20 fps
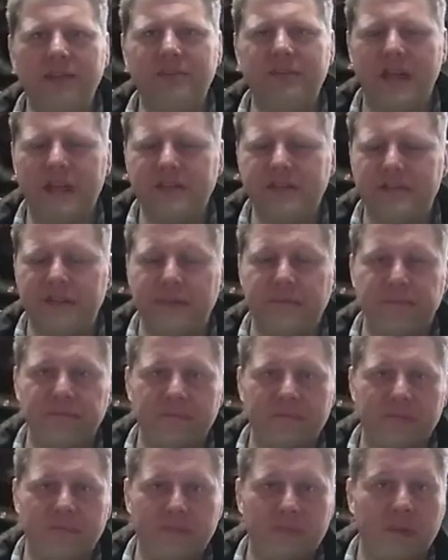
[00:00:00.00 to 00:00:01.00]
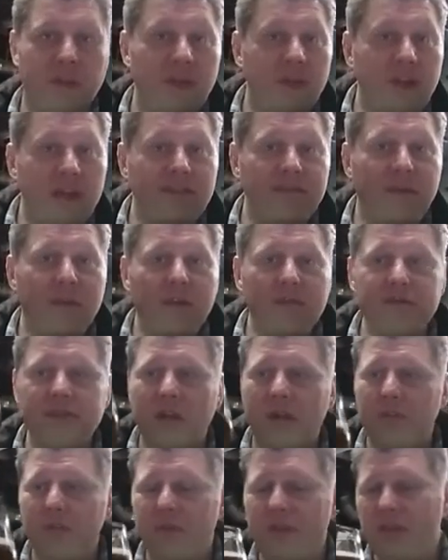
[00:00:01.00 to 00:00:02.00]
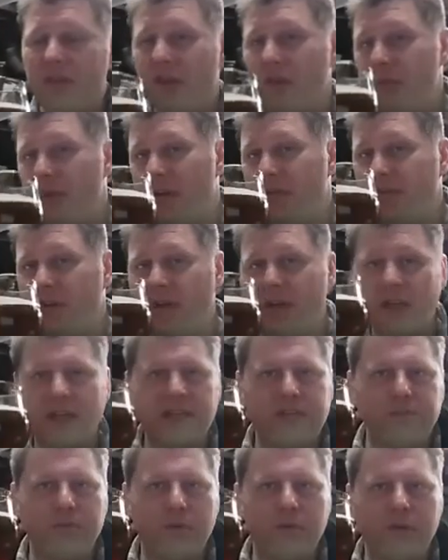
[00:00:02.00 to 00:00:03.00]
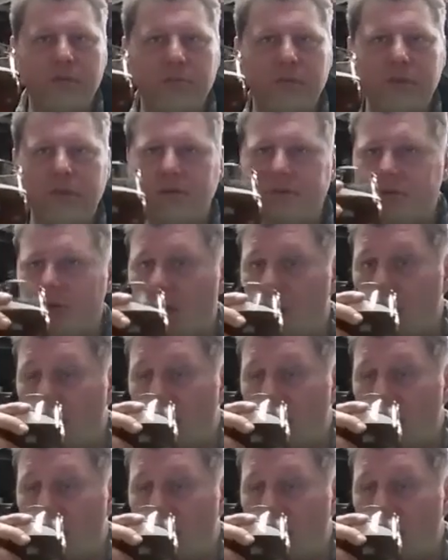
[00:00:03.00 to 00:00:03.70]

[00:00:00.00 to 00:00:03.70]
That's tasty. And polish it up with a little bit of exploding balls.